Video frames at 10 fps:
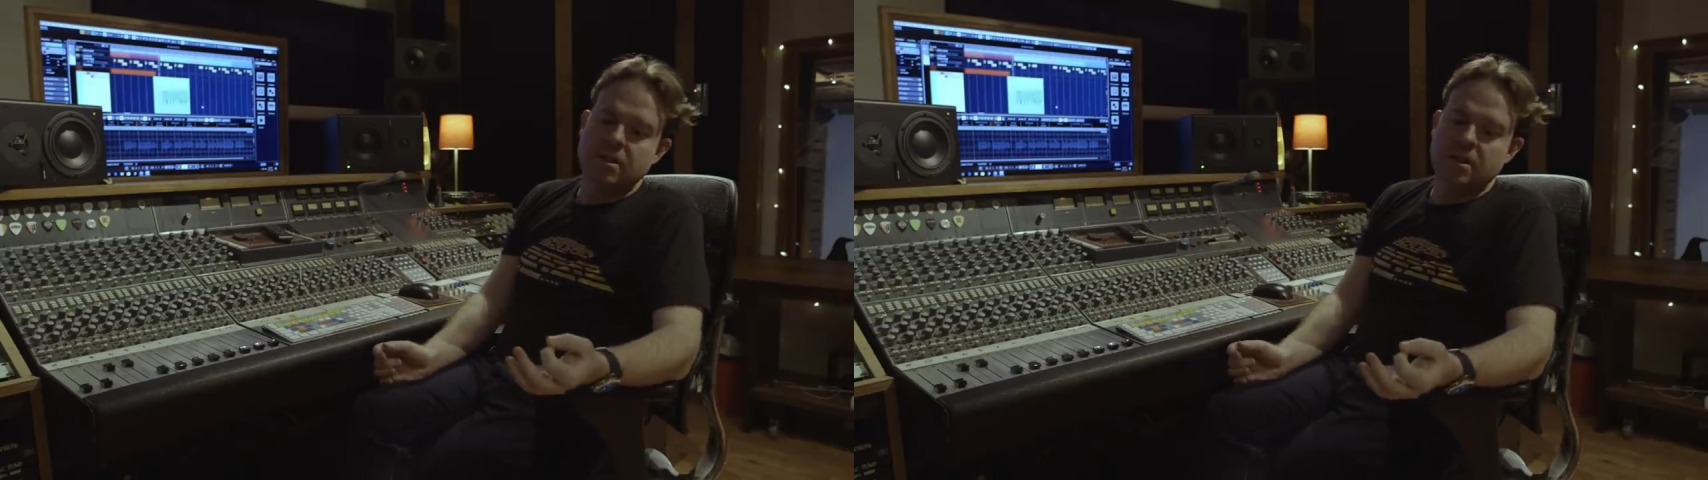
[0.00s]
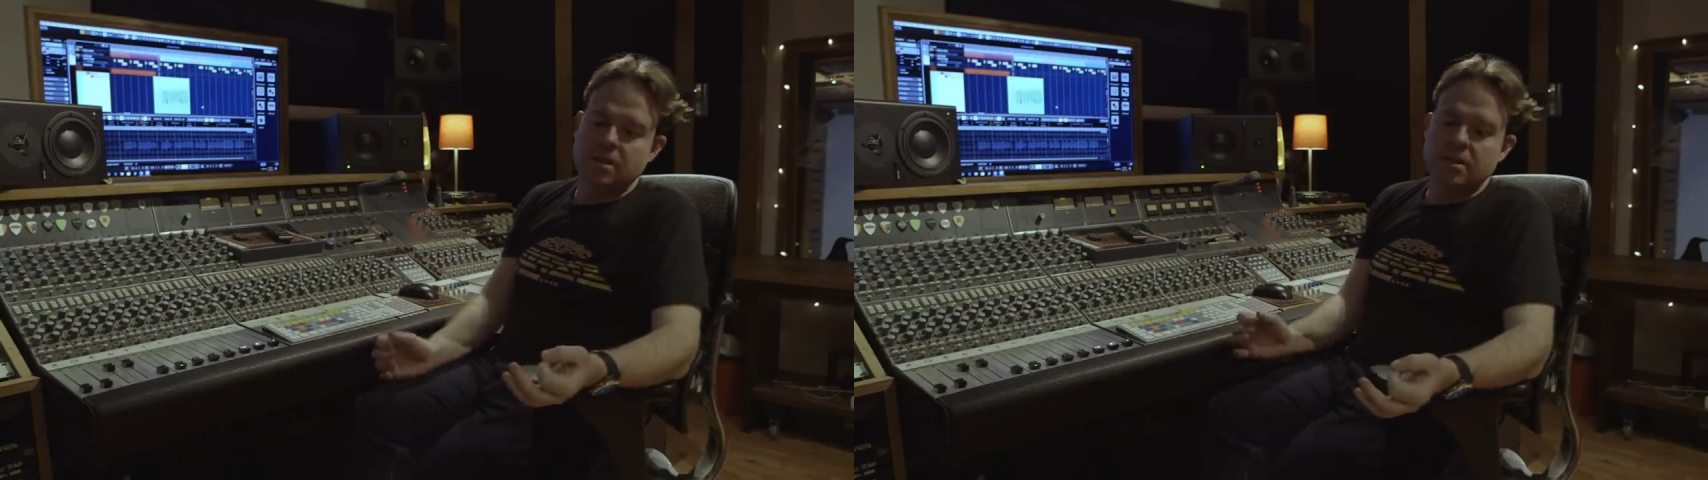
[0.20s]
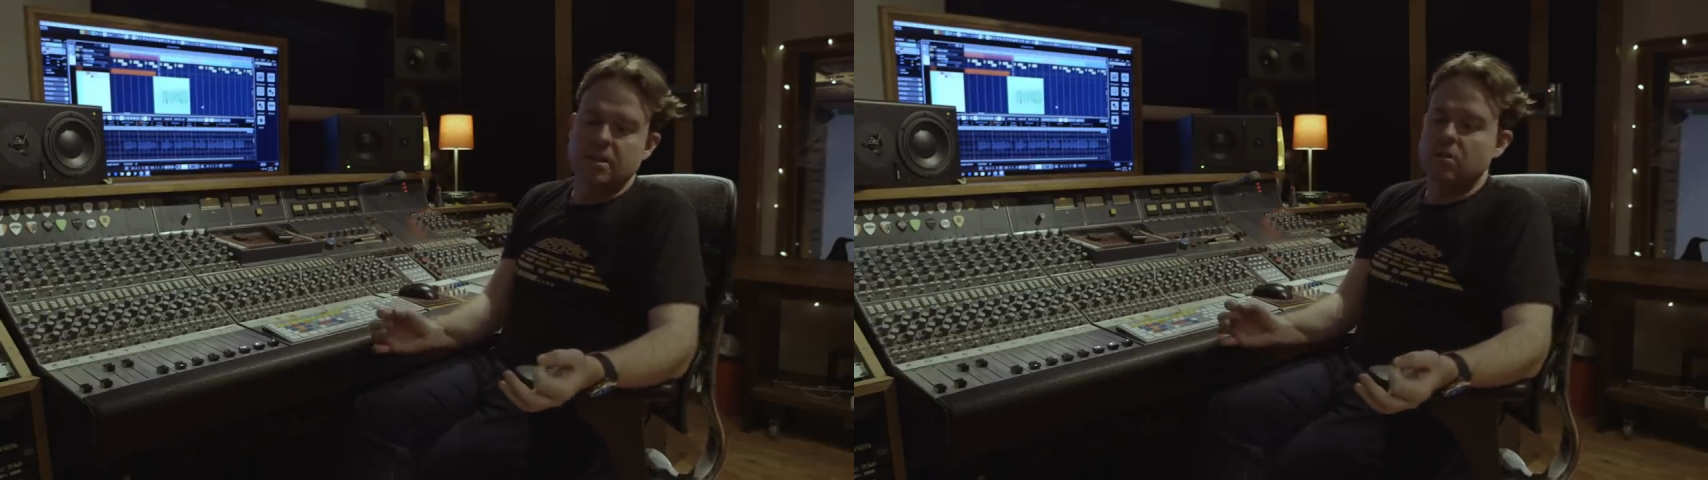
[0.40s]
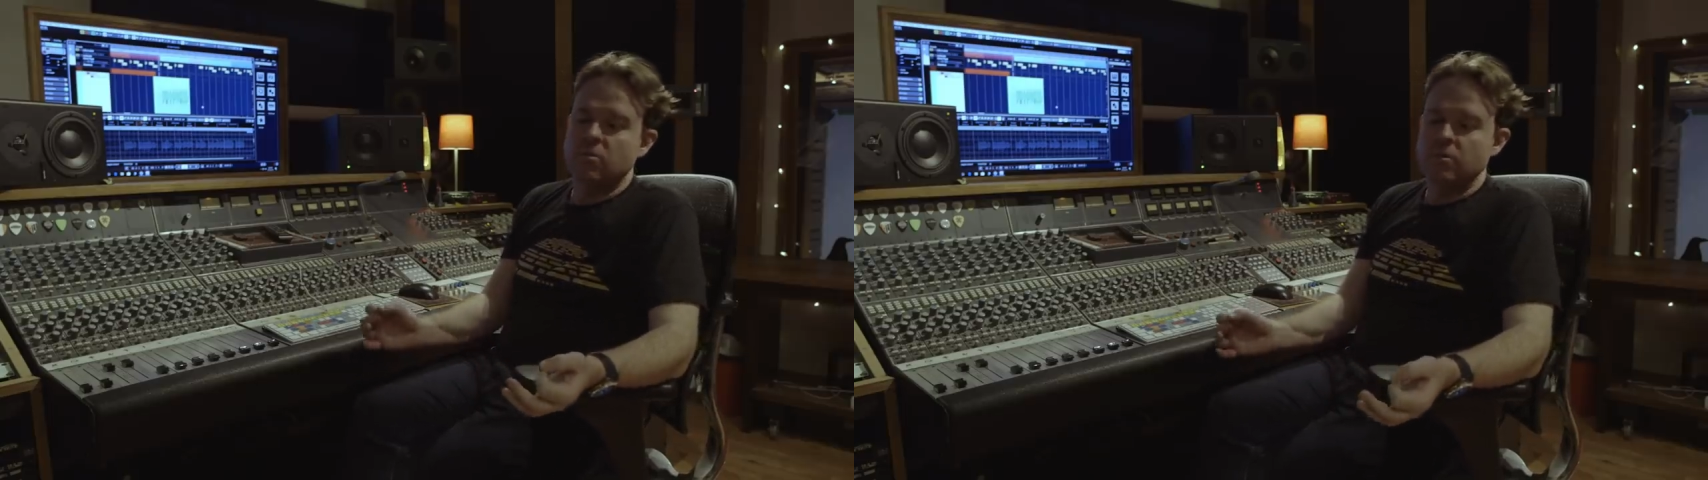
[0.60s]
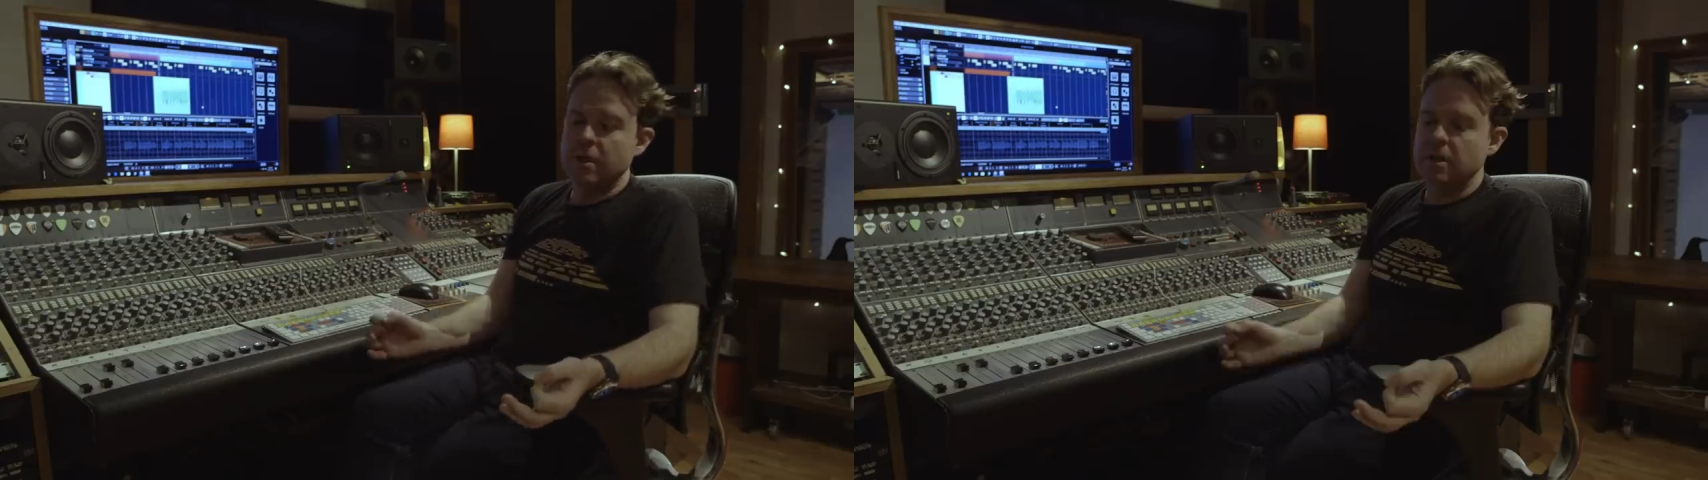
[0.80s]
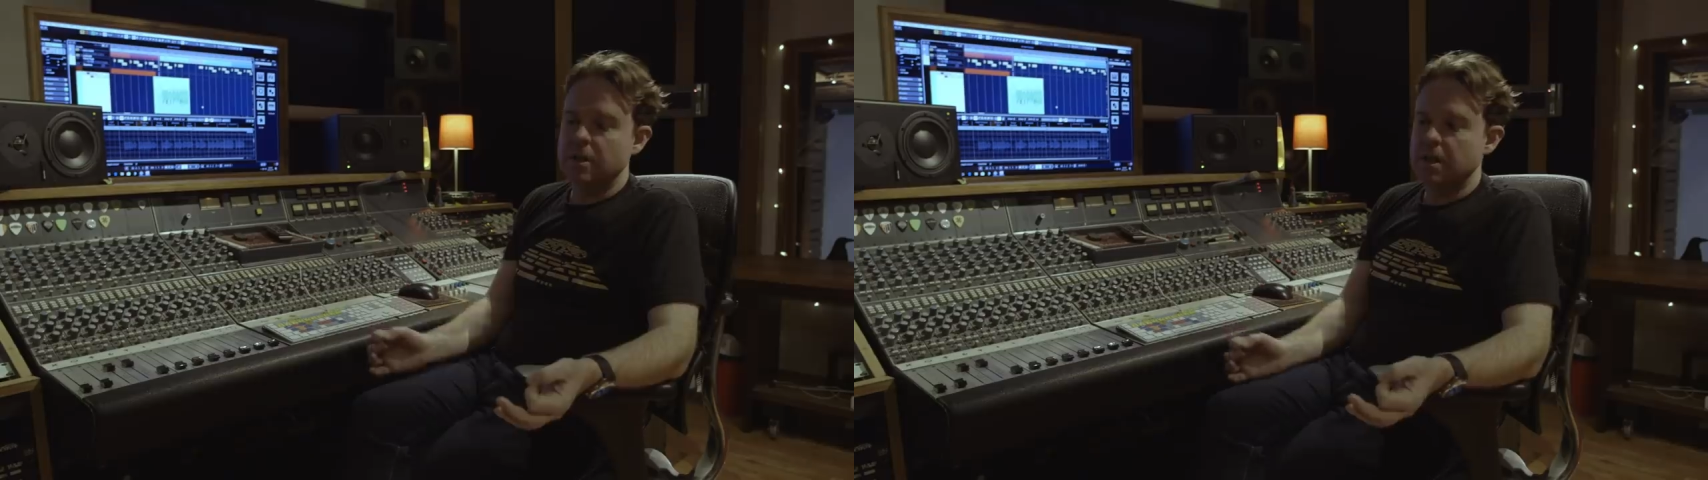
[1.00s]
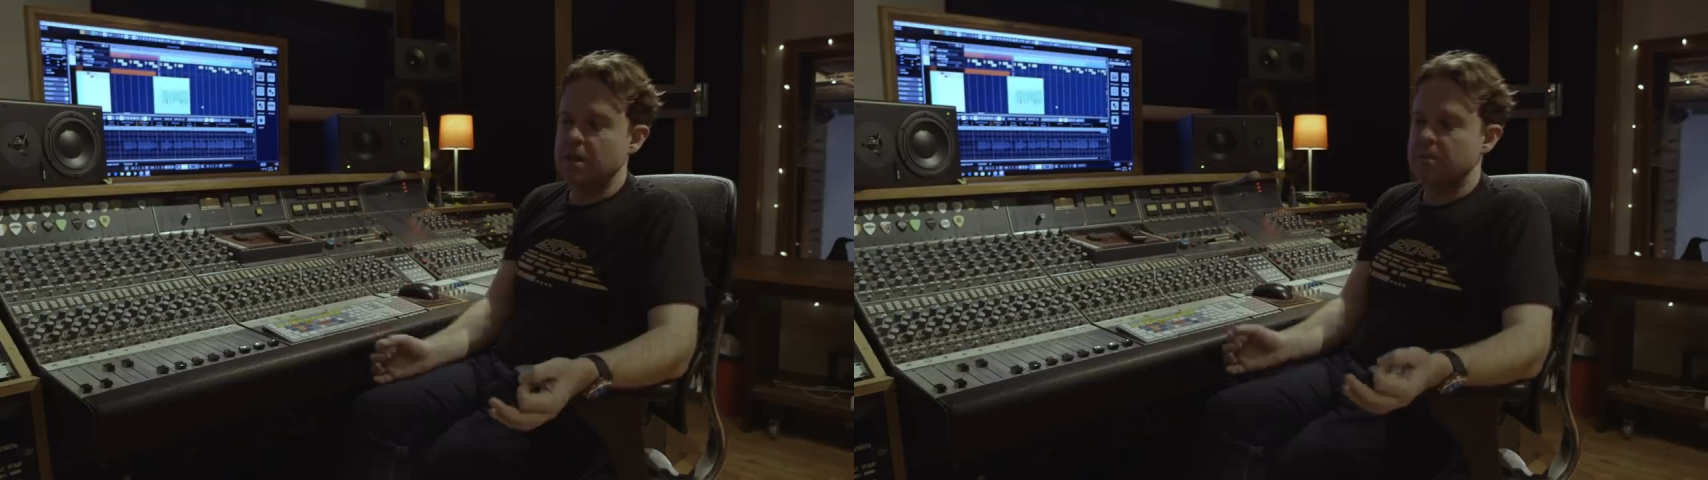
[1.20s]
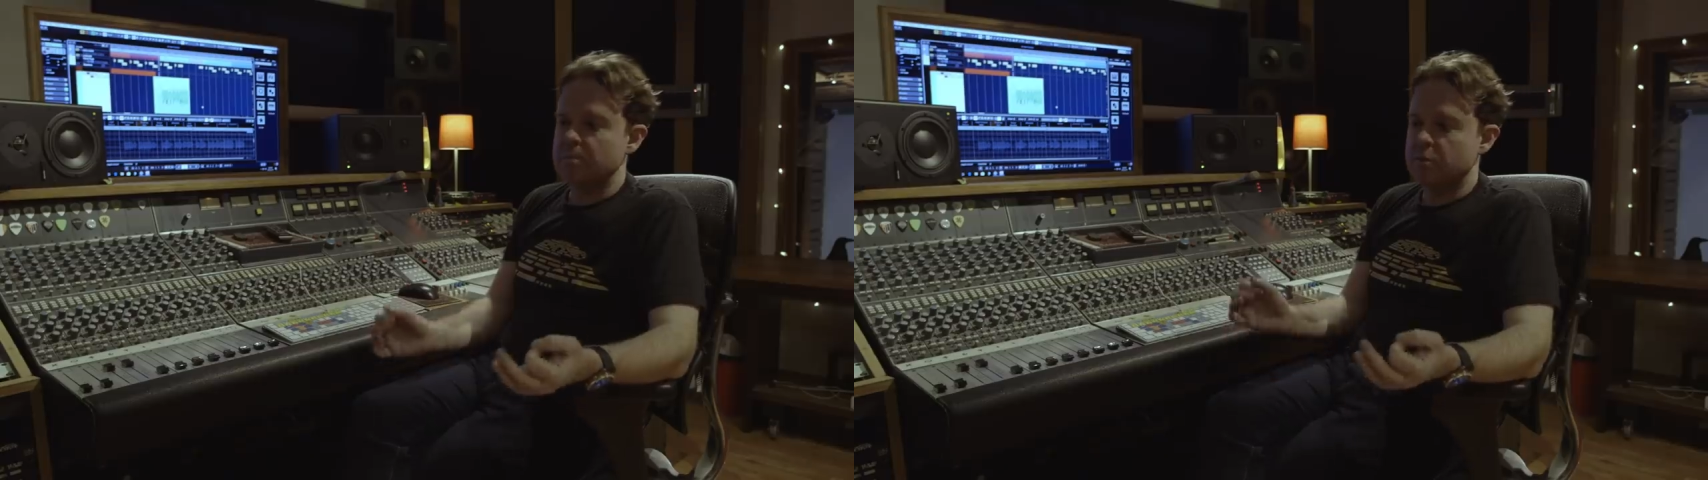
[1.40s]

uh, a really